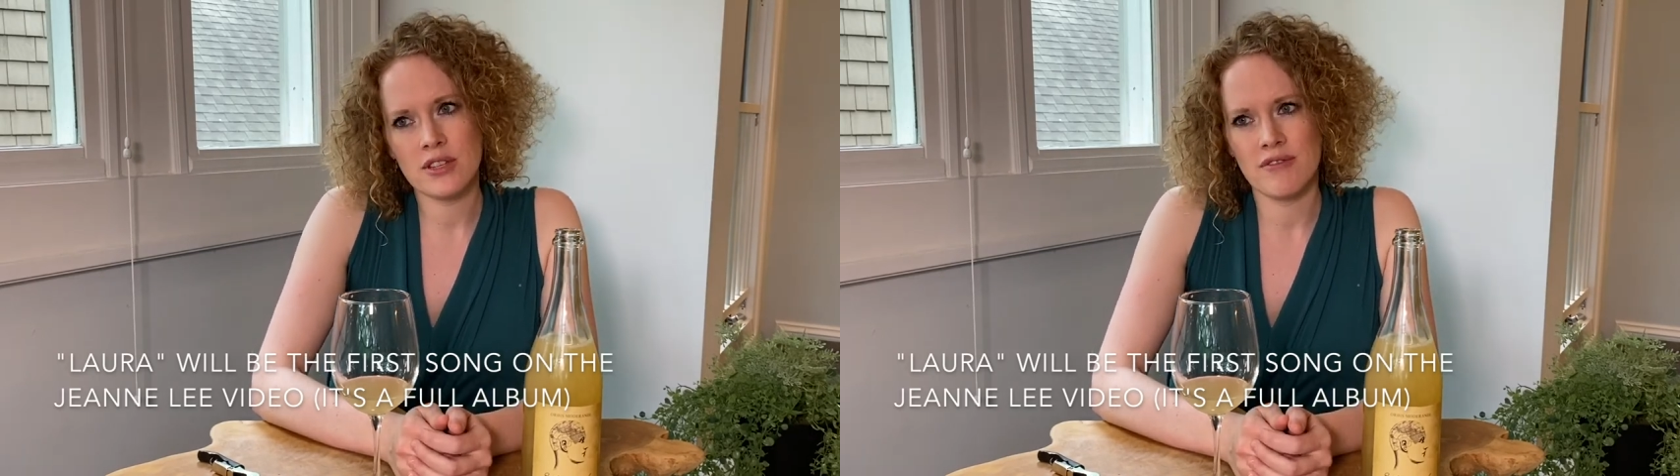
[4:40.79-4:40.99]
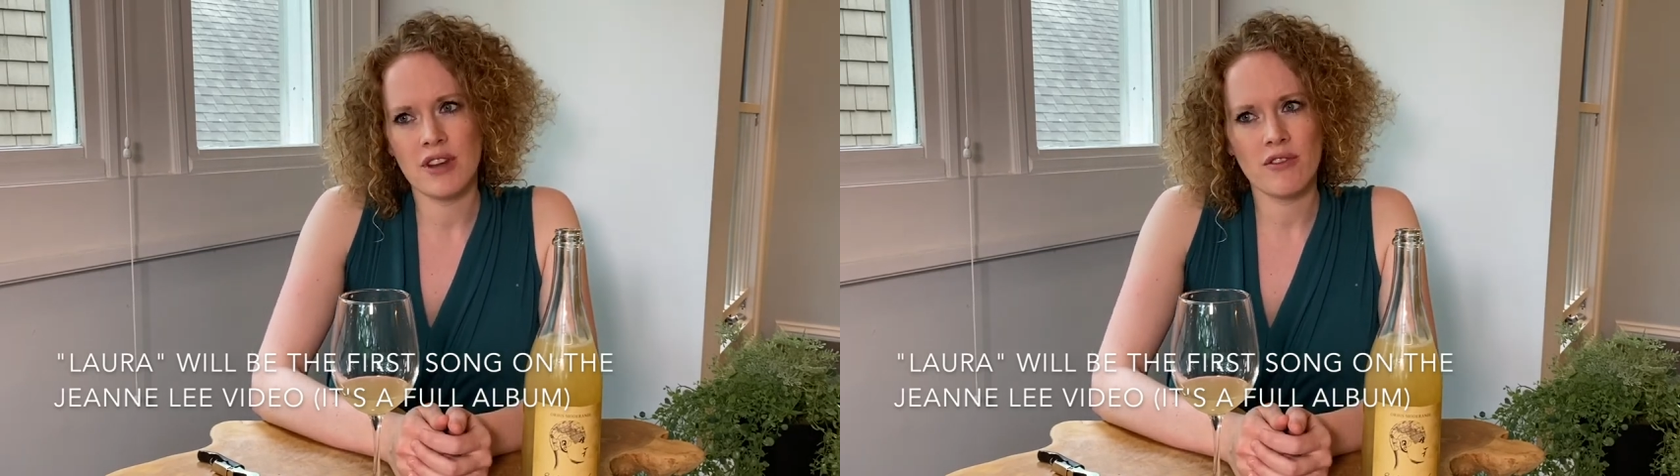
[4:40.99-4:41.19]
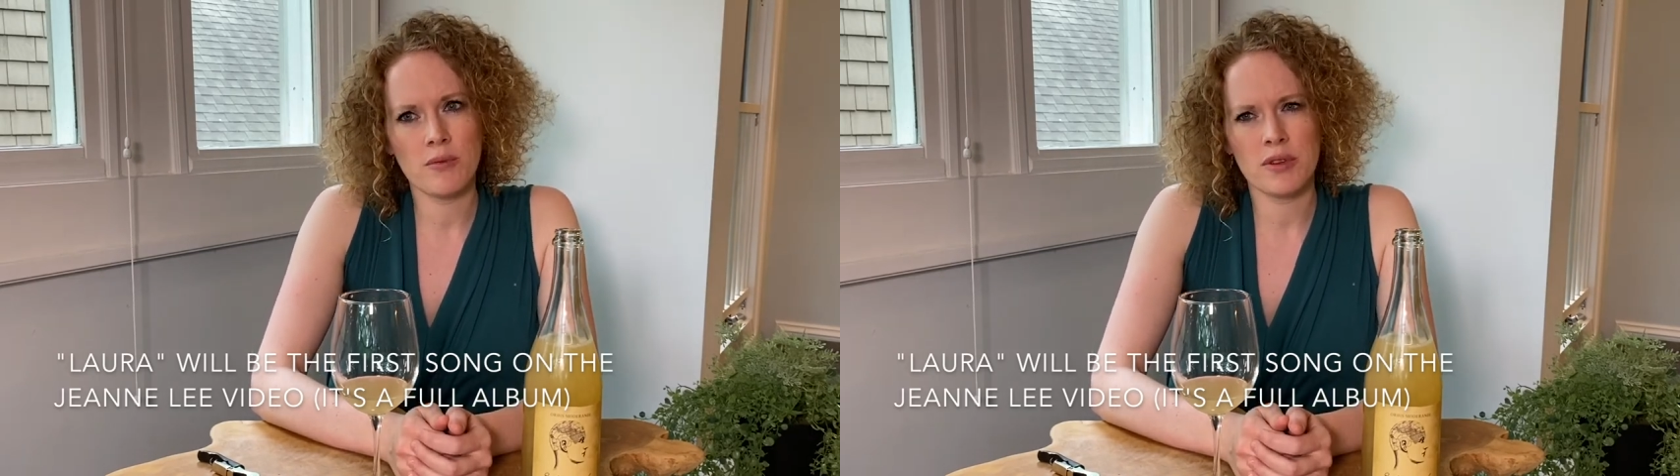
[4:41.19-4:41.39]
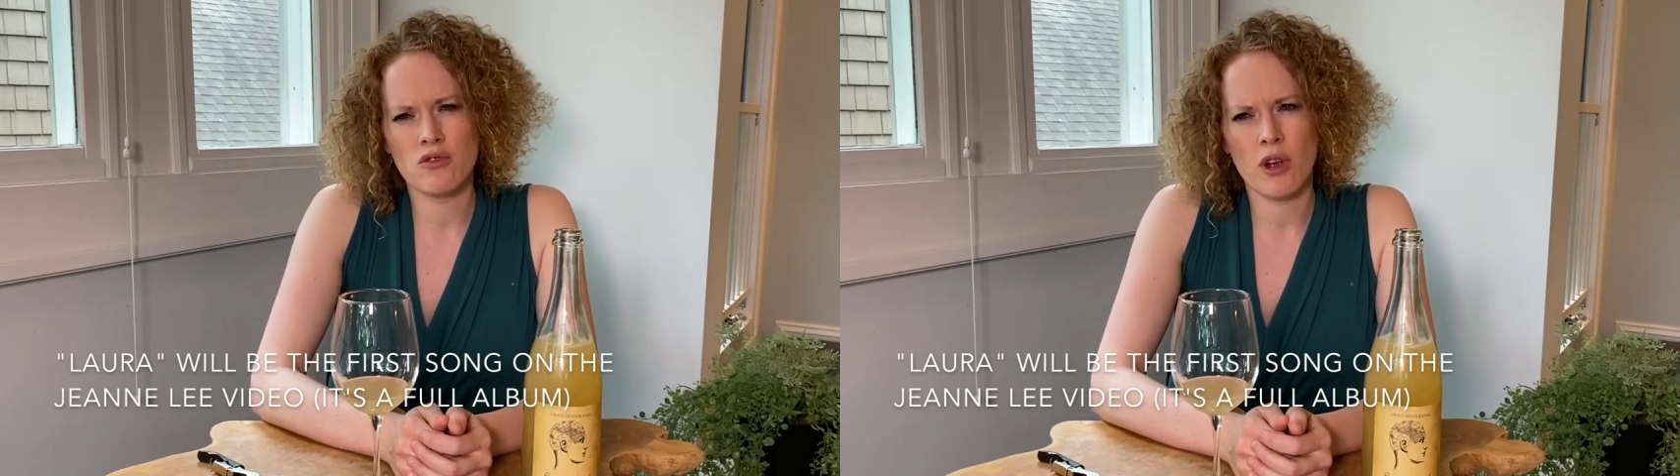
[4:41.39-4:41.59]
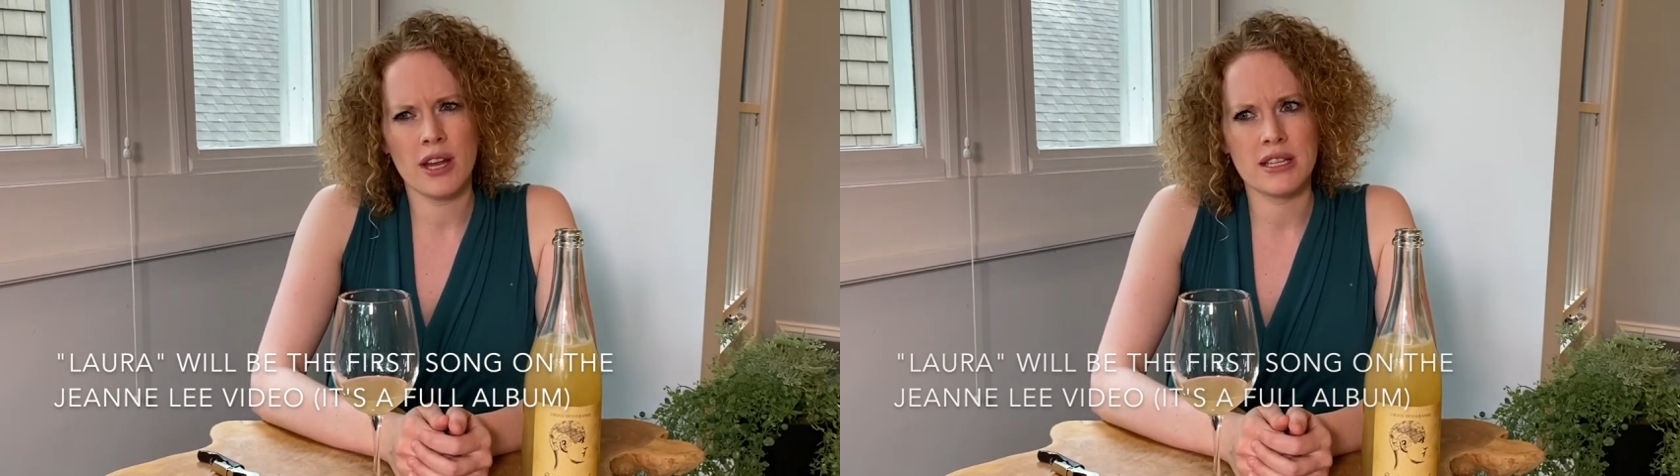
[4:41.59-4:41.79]
I've never been
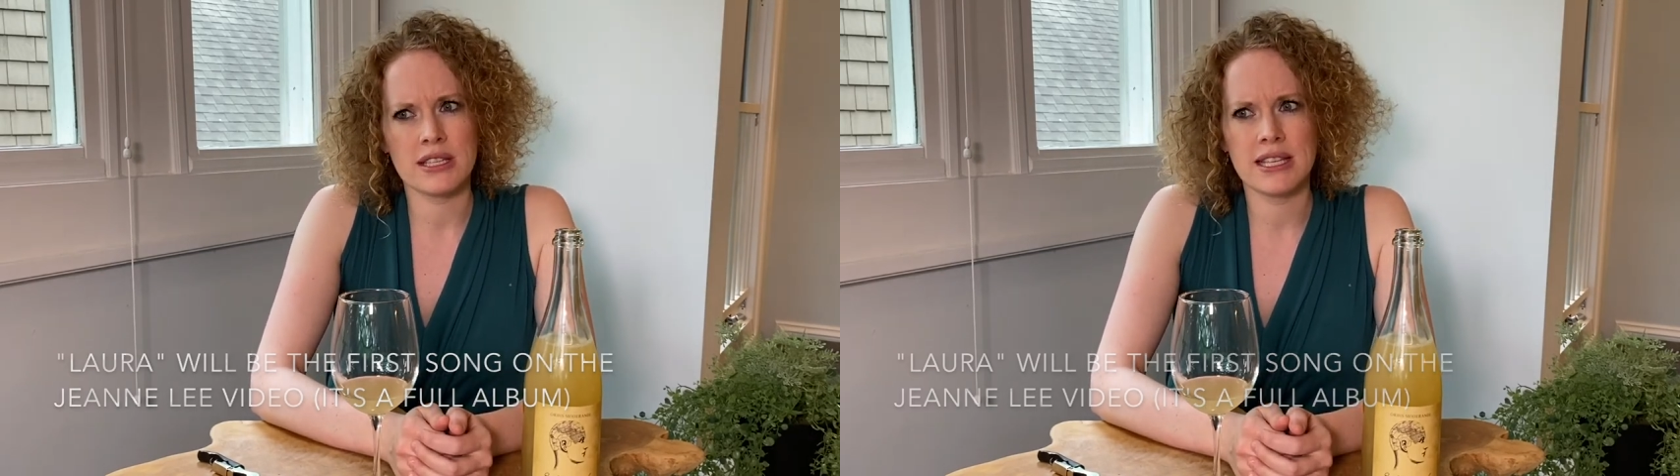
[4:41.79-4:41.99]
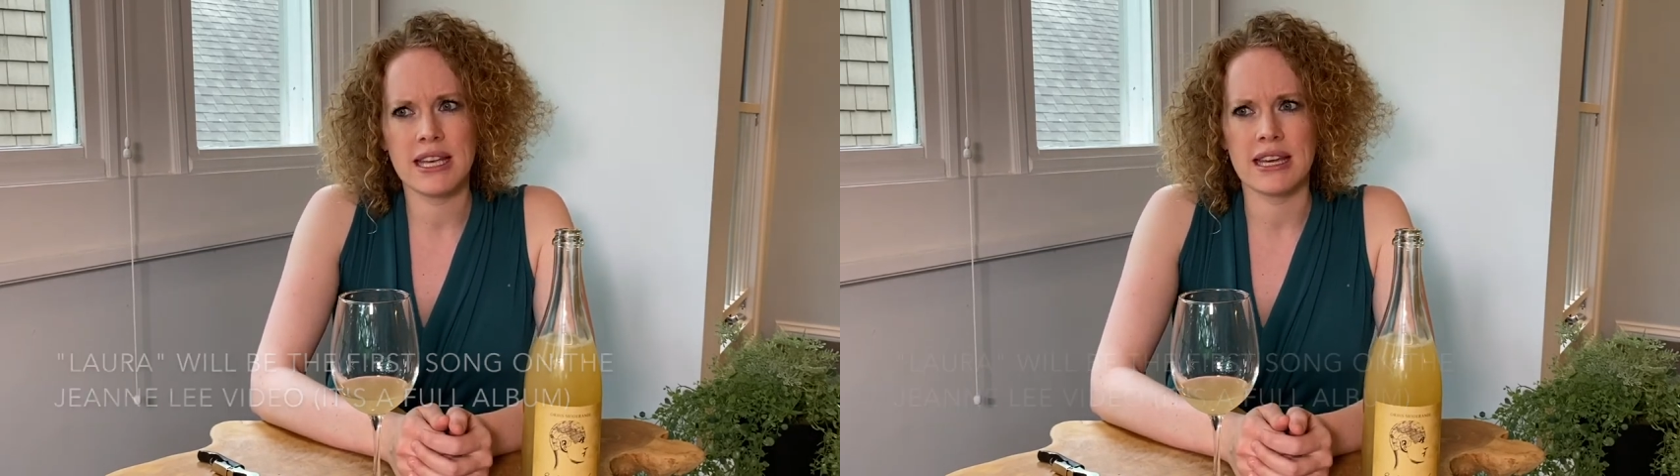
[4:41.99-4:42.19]
drawn to sing